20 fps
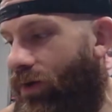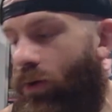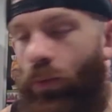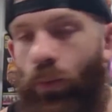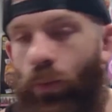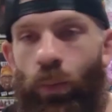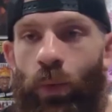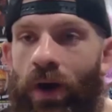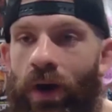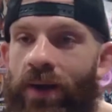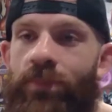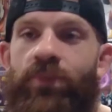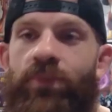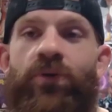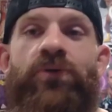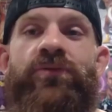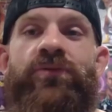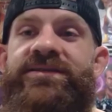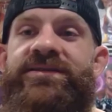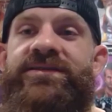Why
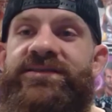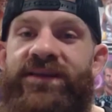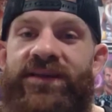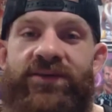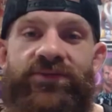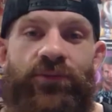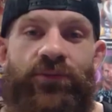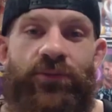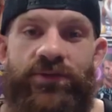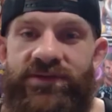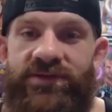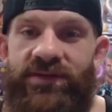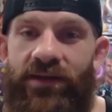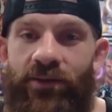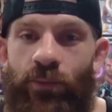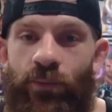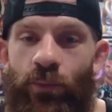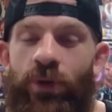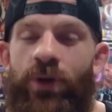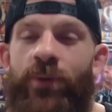pro wrestling at 14?
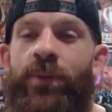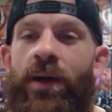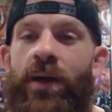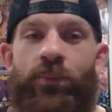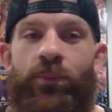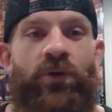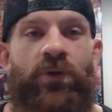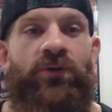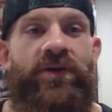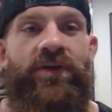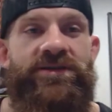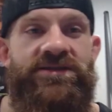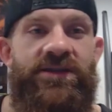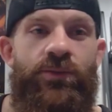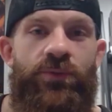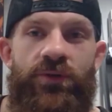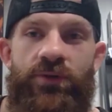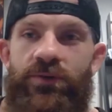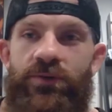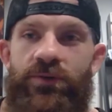What about pro wrestling
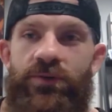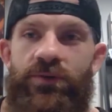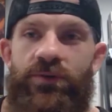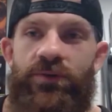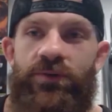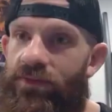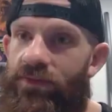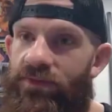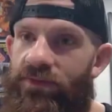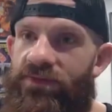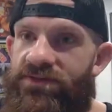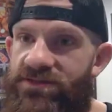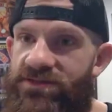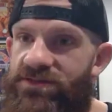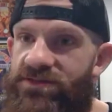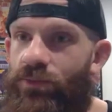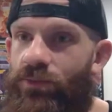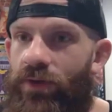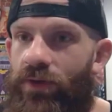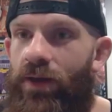were you like, you know what,
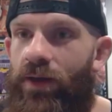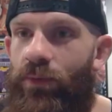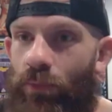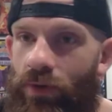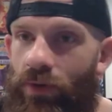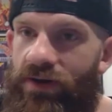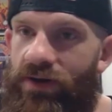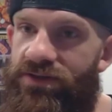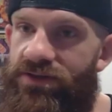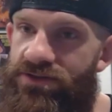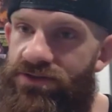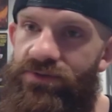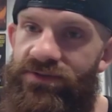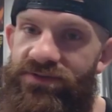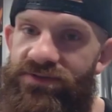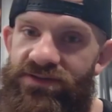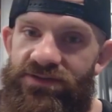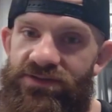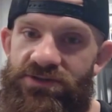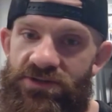this is what I want to do at
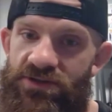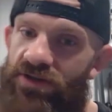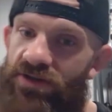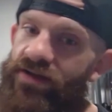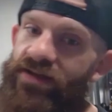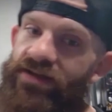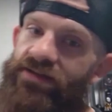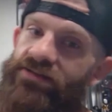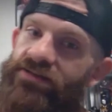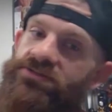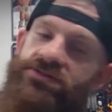such a young age?